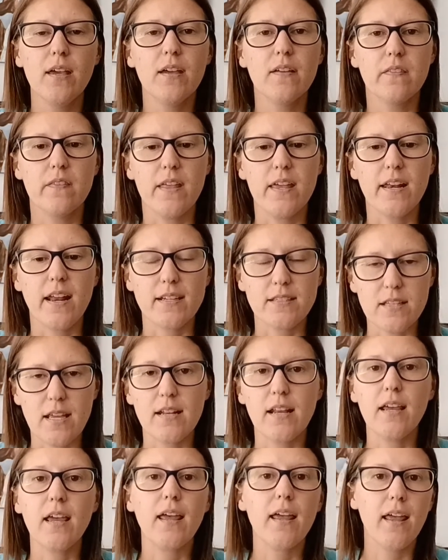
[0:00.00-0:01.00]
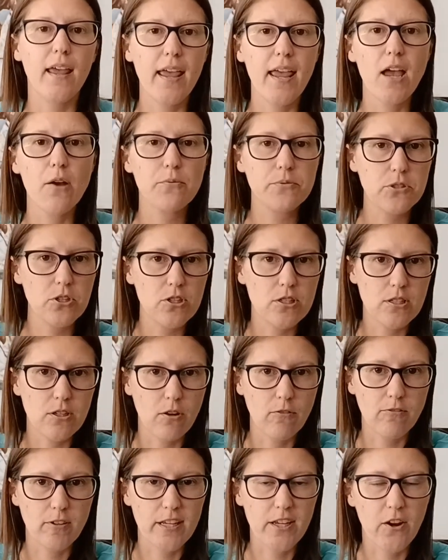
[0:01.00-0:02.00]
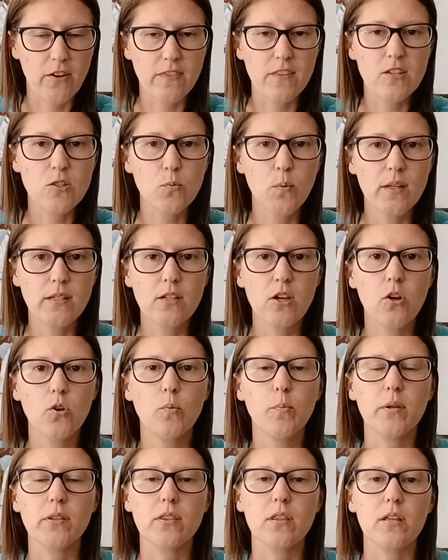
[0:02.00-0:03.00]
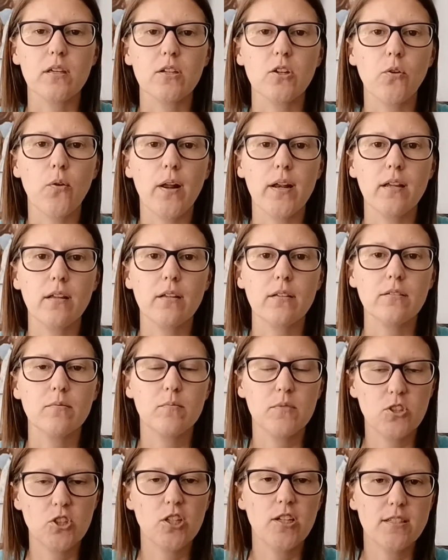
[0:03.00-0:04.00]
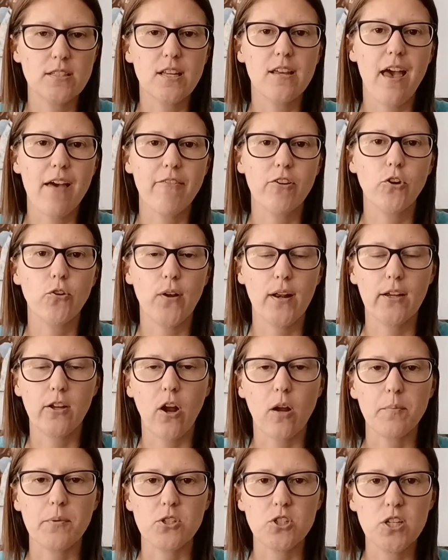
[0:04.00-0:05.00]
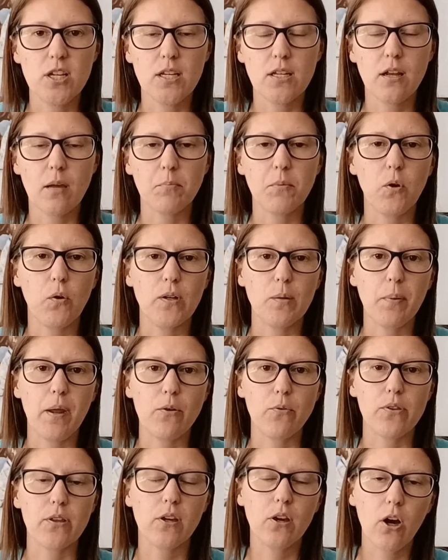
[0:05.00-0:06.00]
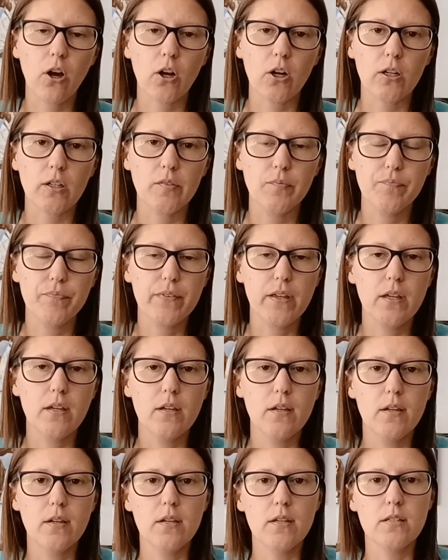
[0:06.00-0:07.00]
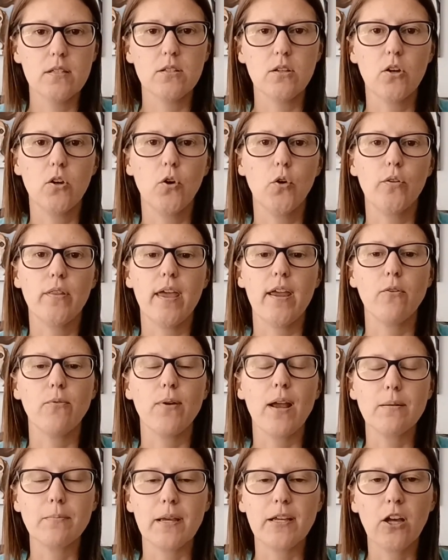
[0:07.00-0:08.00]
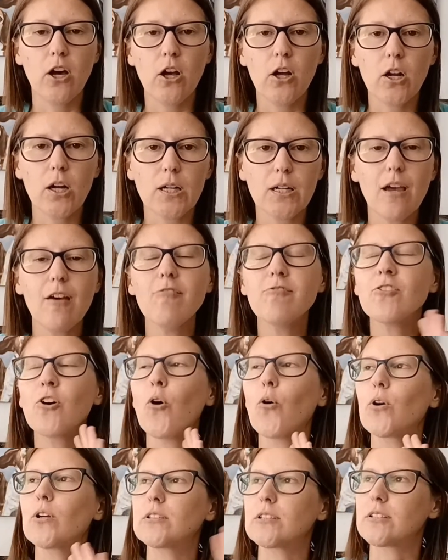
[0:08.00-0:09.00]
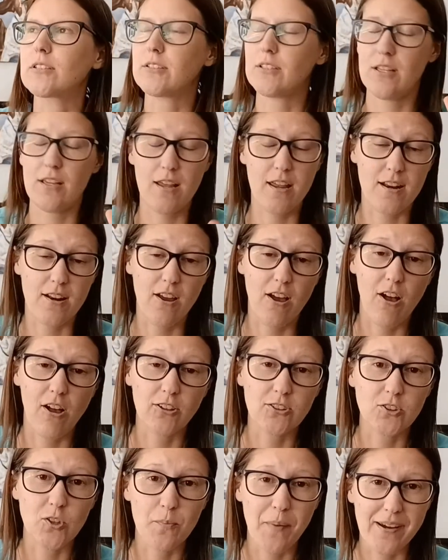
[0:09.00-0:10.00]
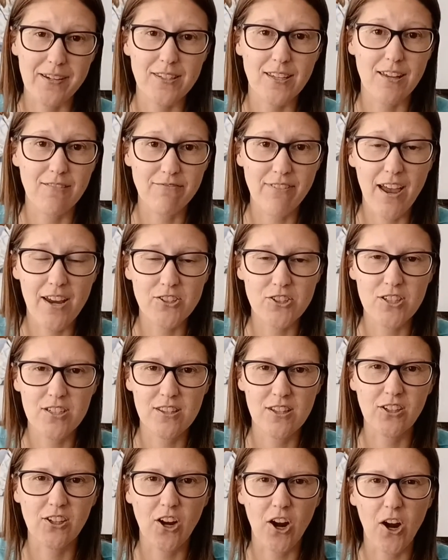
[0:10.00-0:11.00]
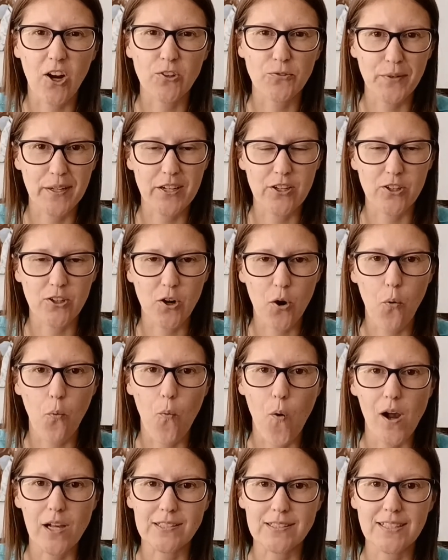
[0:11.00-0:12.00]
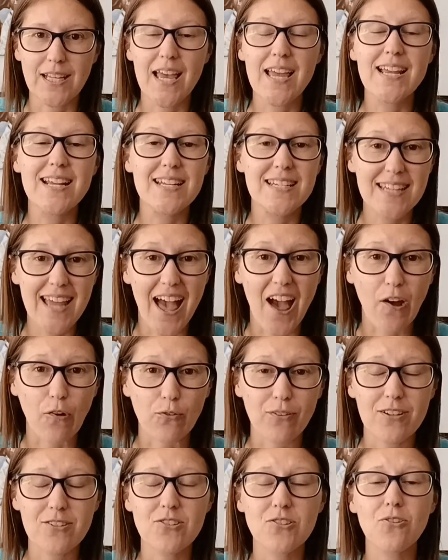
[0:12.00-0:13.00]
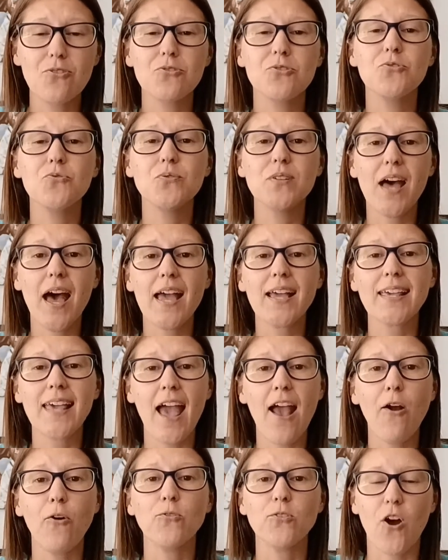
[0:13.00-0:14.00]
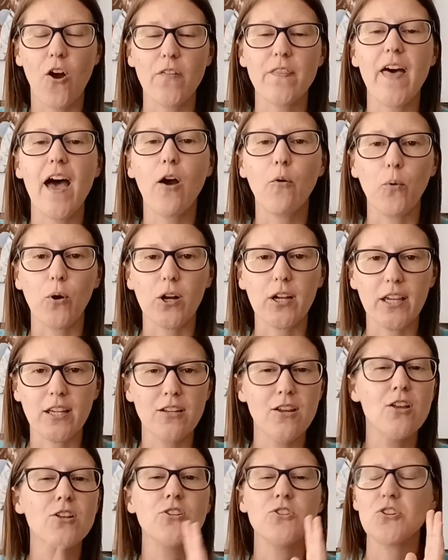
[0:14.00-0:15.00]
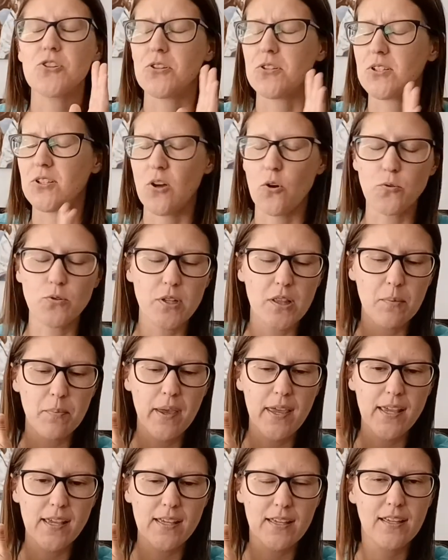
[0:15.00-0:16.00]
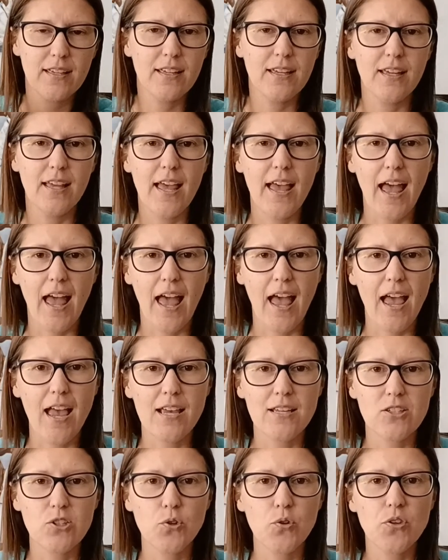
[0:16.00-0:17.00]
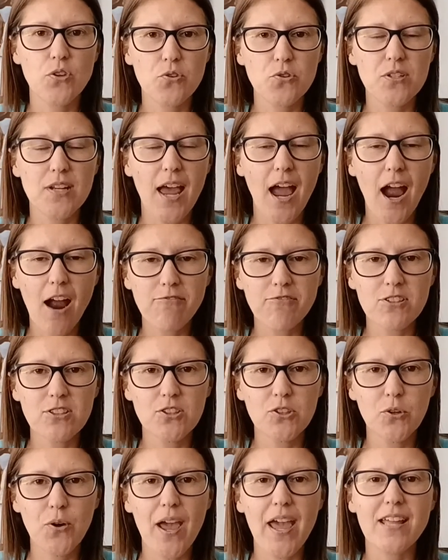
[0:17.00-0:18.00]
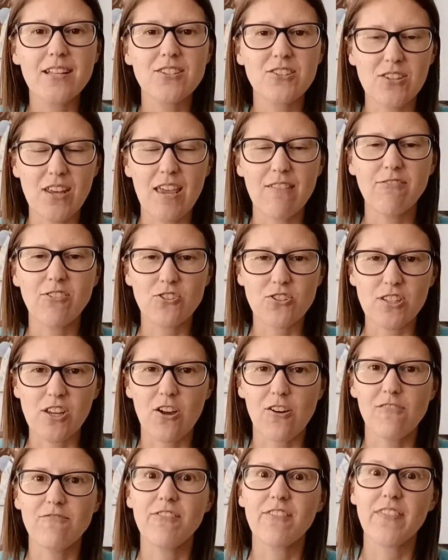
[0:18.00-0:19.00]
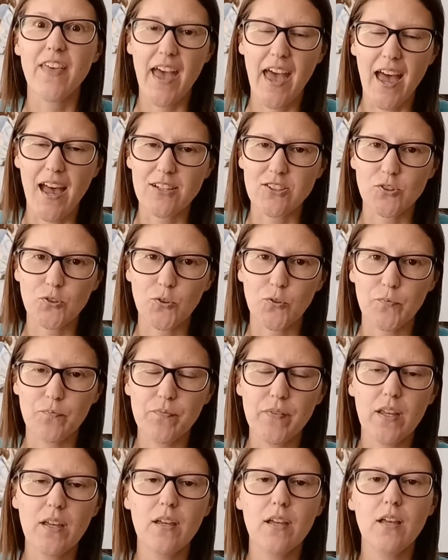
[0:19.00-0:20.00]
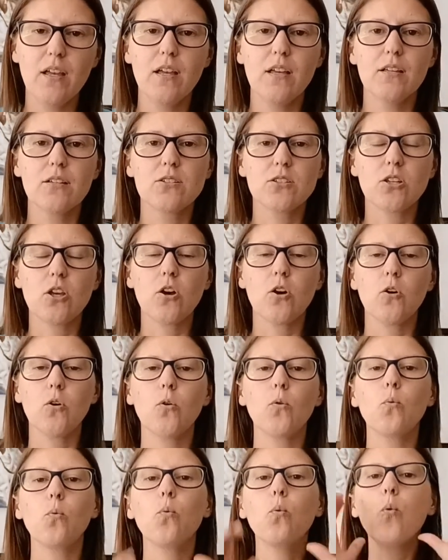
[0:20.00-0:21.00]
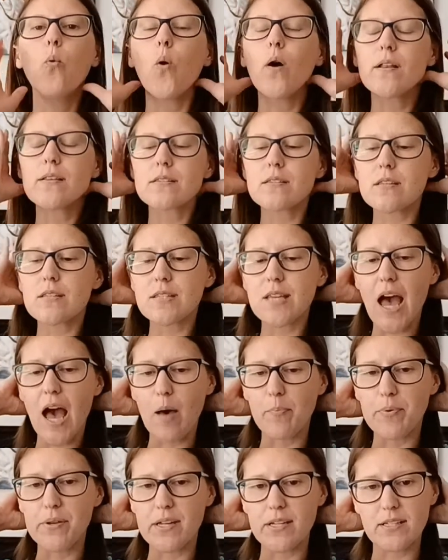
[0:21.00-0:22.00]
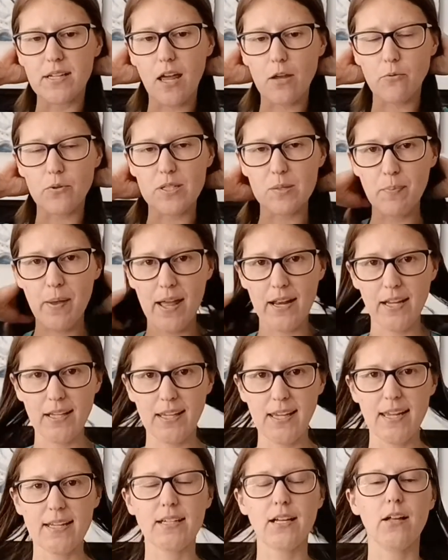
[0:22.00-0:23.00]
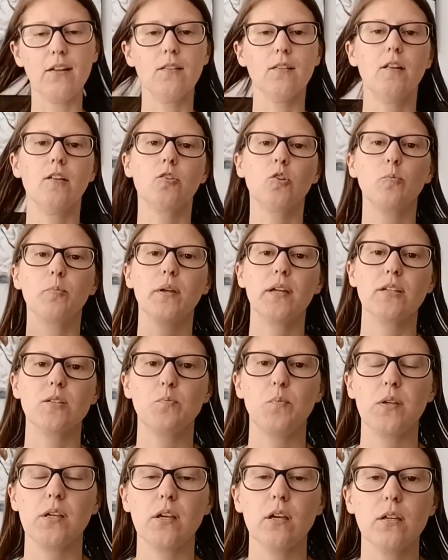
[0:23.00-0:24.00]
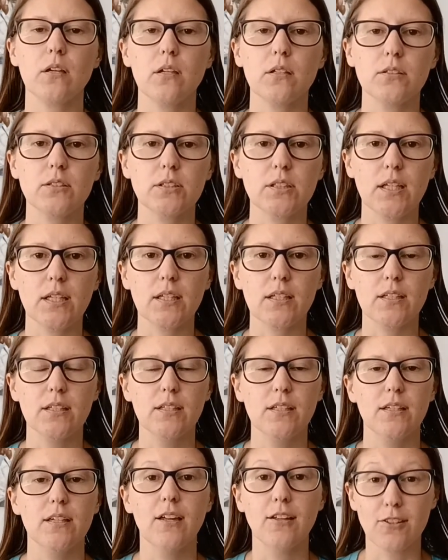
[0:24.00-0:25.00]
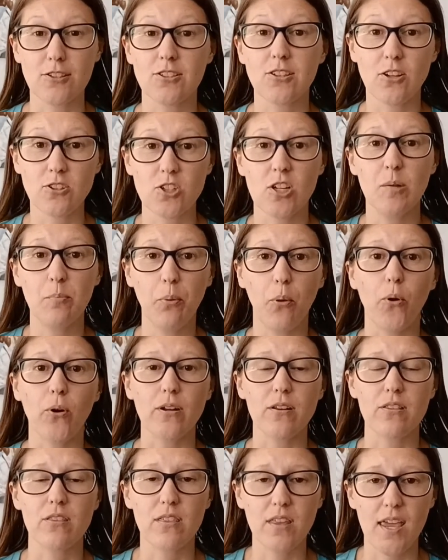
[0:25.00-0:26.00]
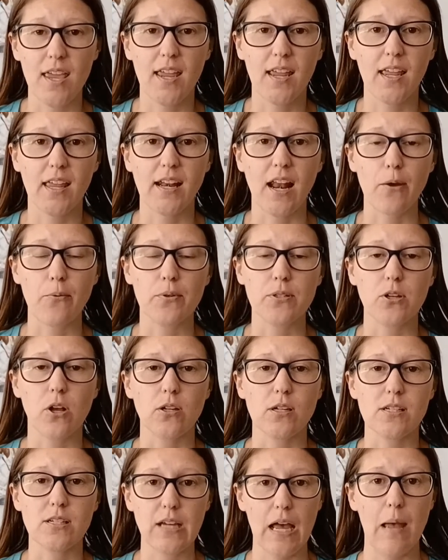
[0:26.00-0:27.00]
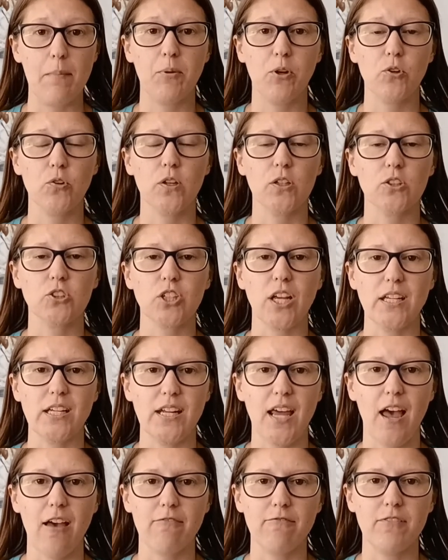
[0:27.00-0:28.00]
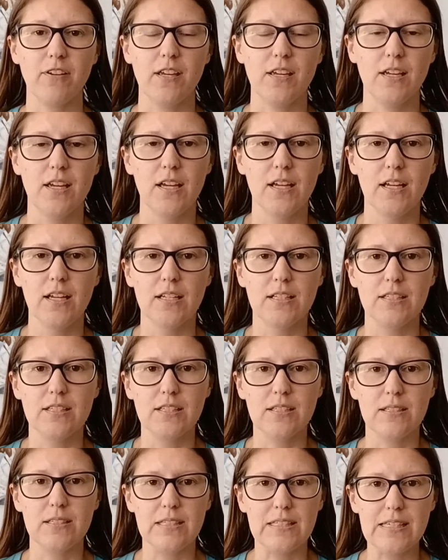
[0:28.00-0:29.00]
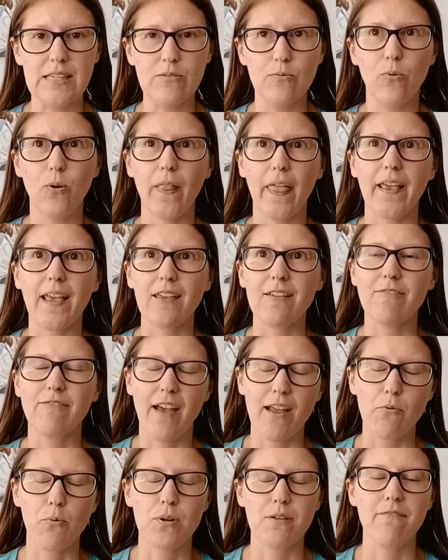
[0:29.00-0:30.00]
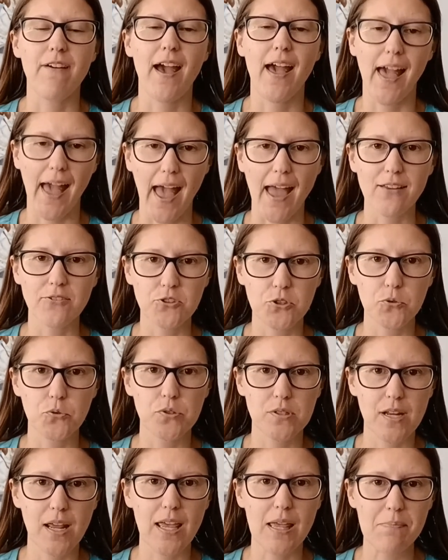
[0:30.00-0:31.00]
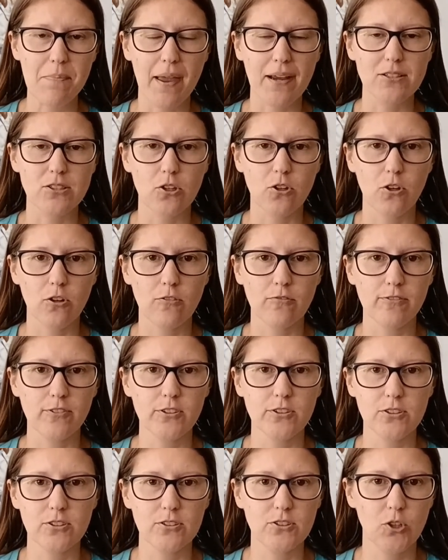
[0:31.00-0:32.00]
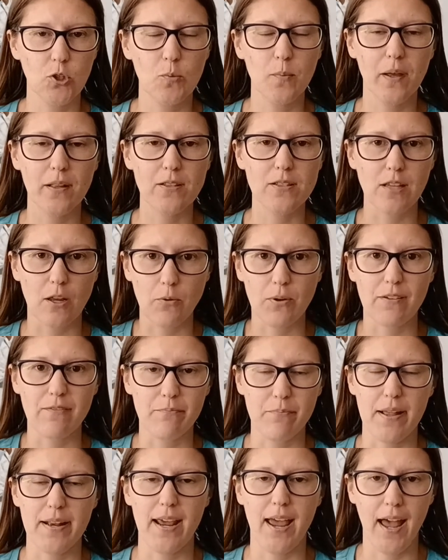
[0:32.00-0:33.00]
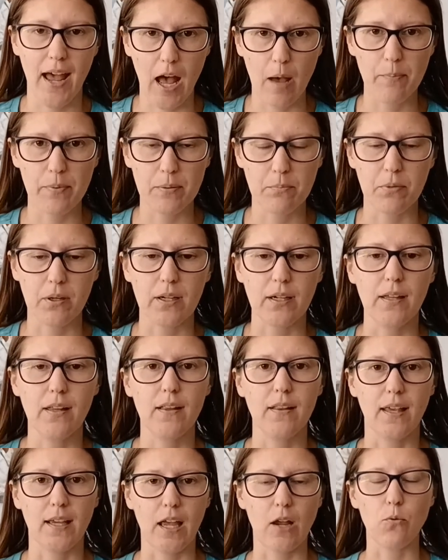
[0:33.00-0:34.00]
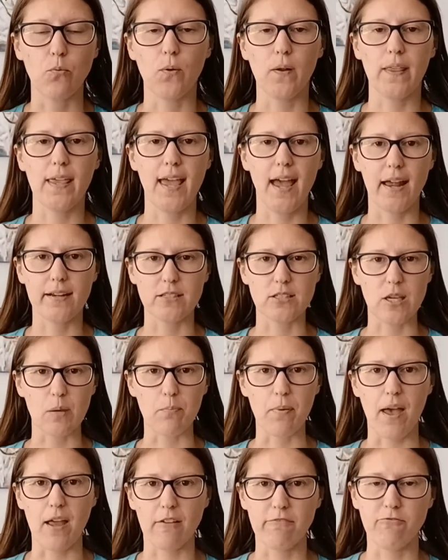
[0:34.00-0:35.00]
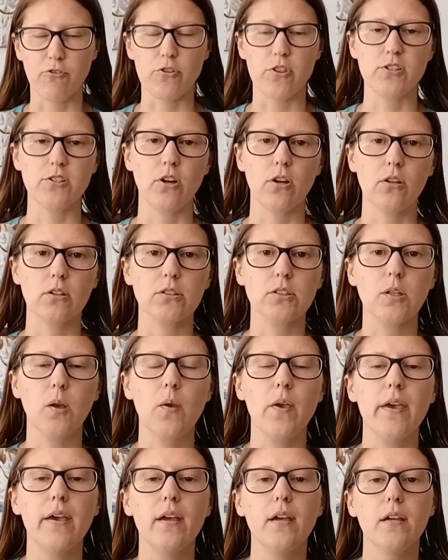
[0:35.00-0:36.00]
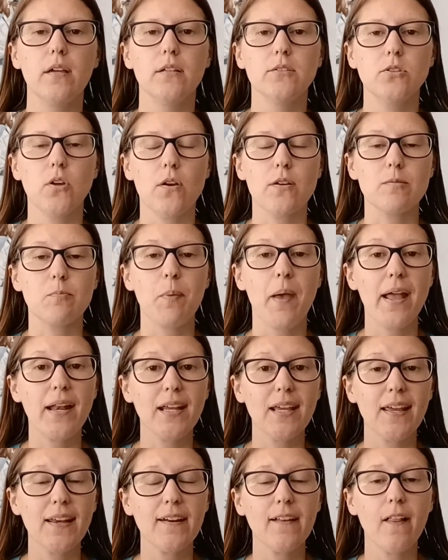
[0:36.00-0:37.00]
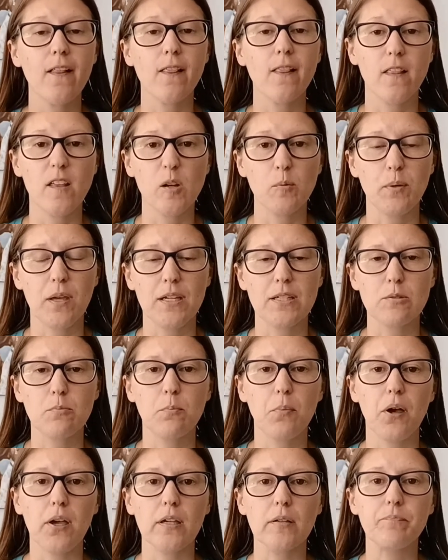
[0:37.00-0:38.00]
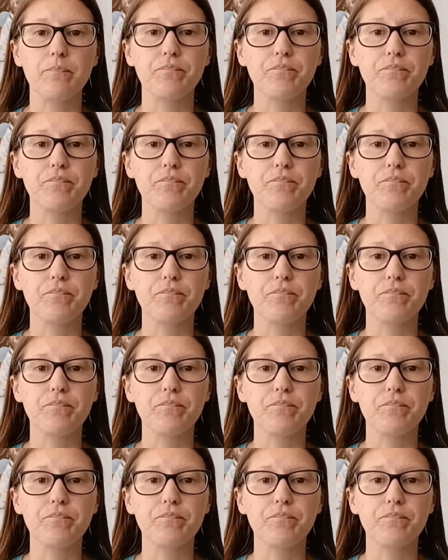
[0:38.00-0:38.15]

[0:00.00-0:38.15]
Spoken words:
Then I said, hey, I was just over here at this window, but she doesn't have a credit card machine. I'm going to pay with a card. So they ran my card. Of course, in also Mexican fashion, the card reader was down. So do not count on that working. Just go to the bank as you used to have to do and save yourself the hassle. So once this happened, I was panicking a little bit because like it's such an important thing and I was on a time crunch. I didn't have, well, like if I would have had to stay in Mexico for 2 months, I would have made it happen, but like I really had to get back for the dogs. So I was panicking a little bit, but